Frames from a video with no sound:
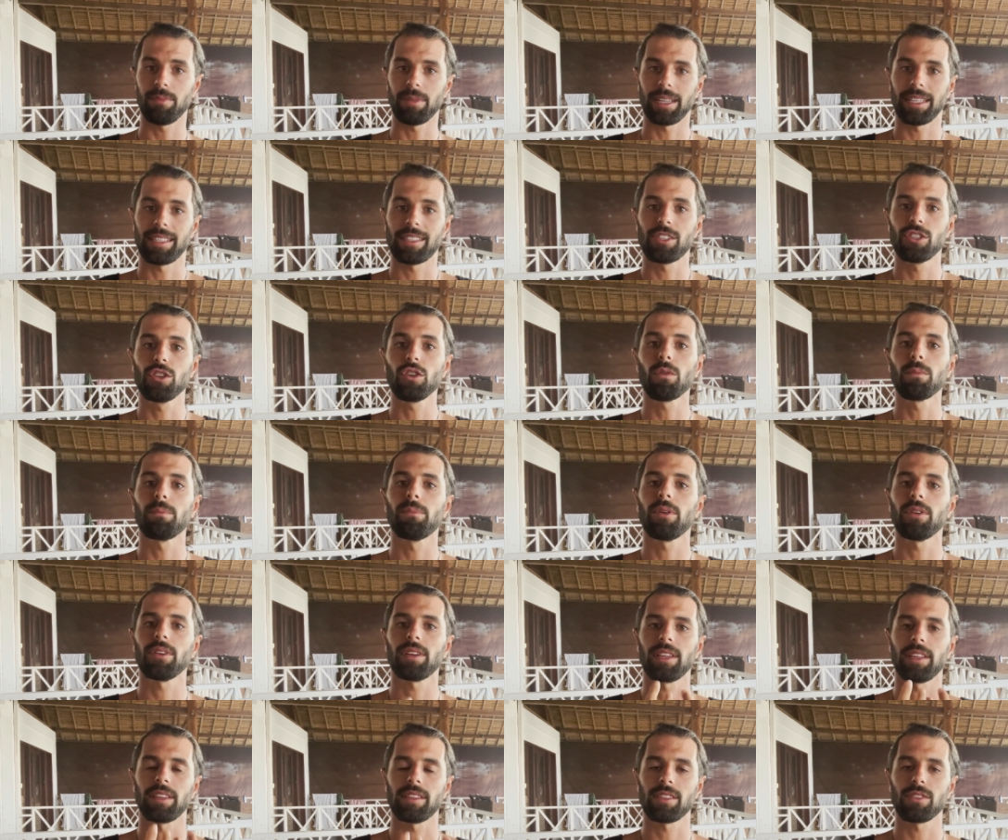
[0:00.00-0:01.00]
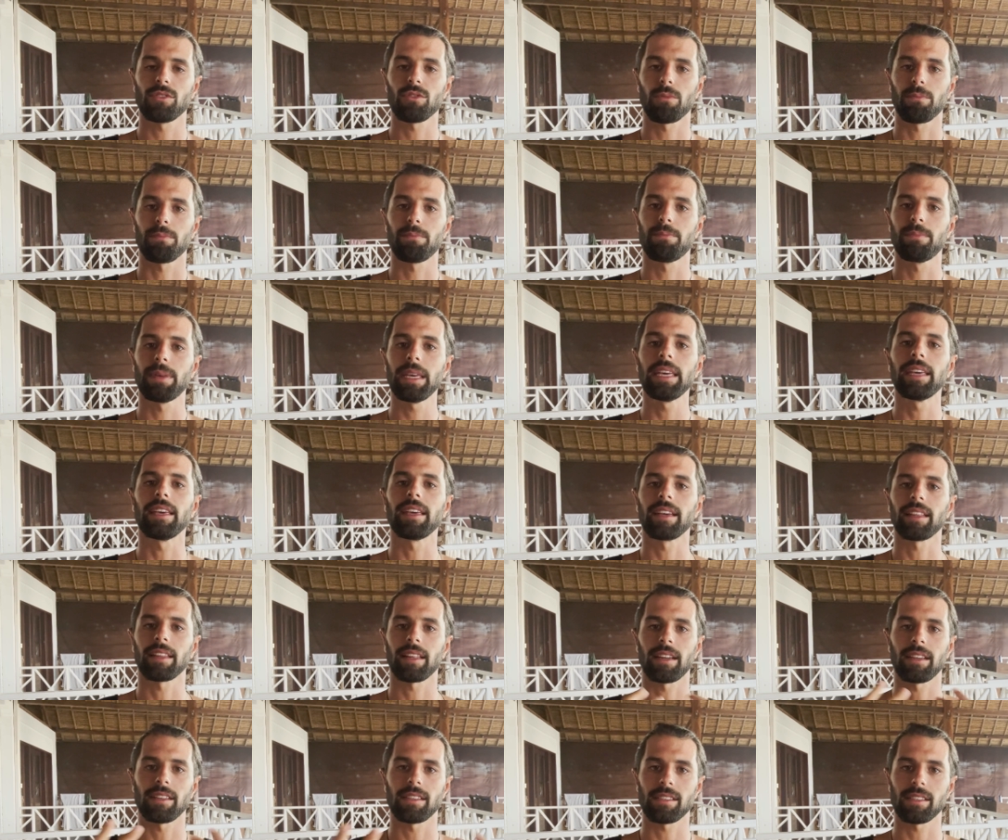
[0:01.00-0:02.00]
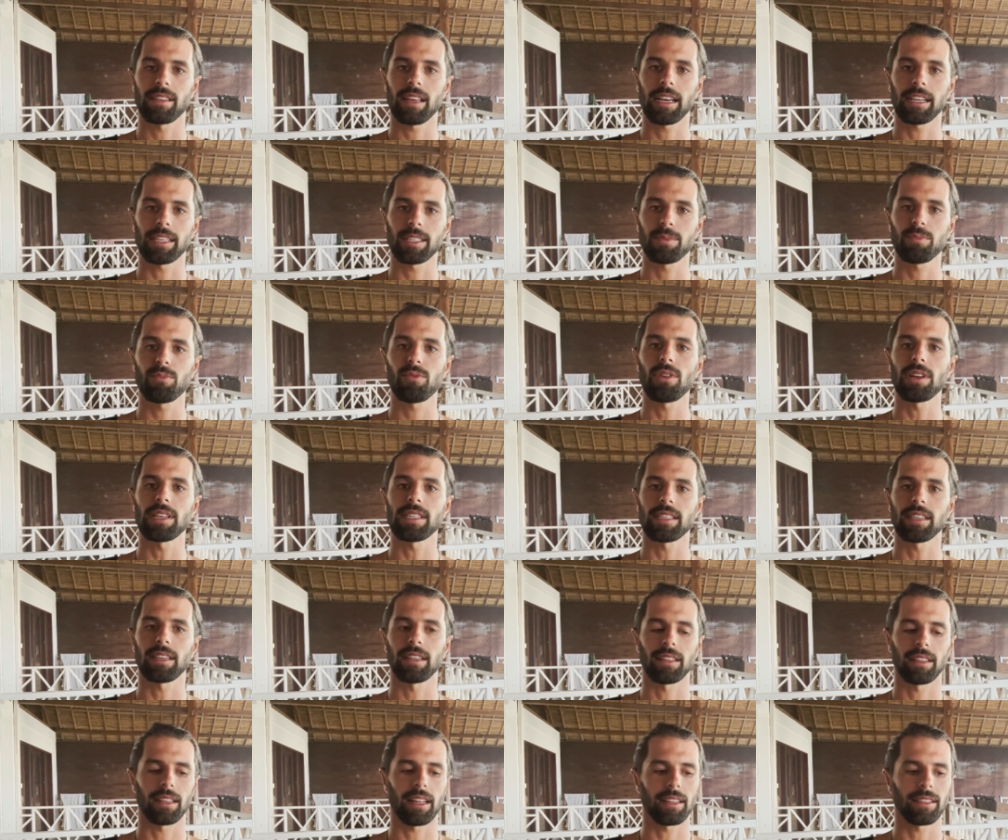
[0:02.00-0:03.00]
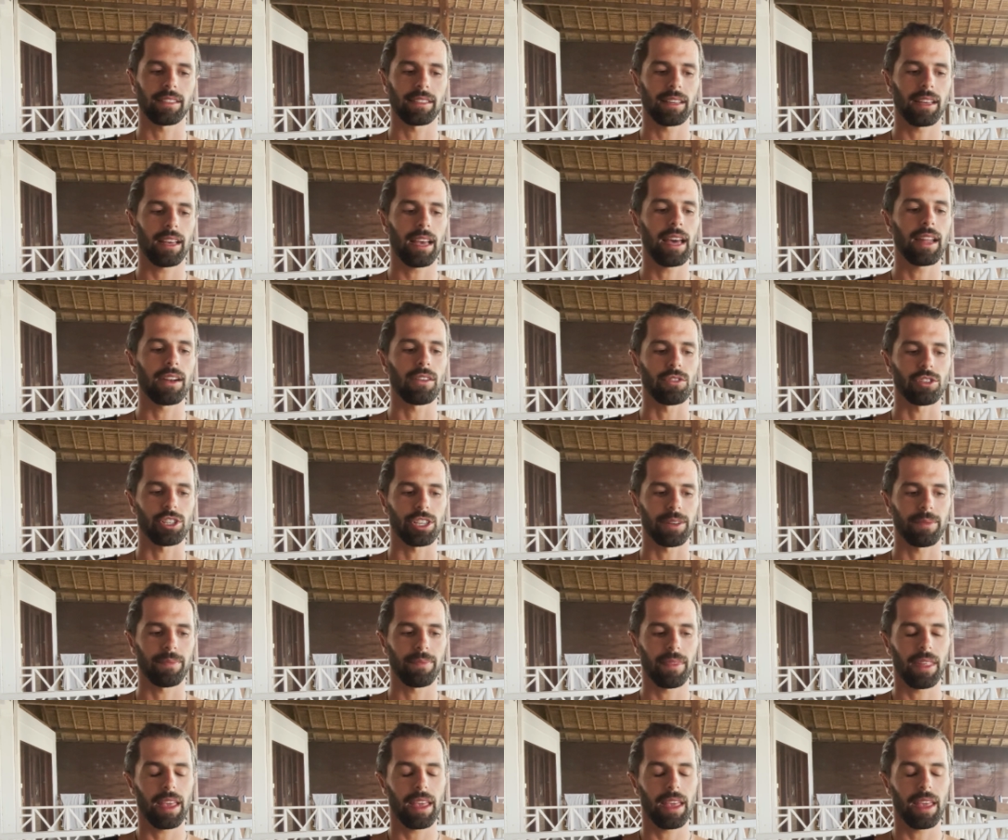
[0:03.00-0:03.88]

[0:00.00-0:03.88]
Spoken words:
but it's your body, it's your being that is expressing that energy.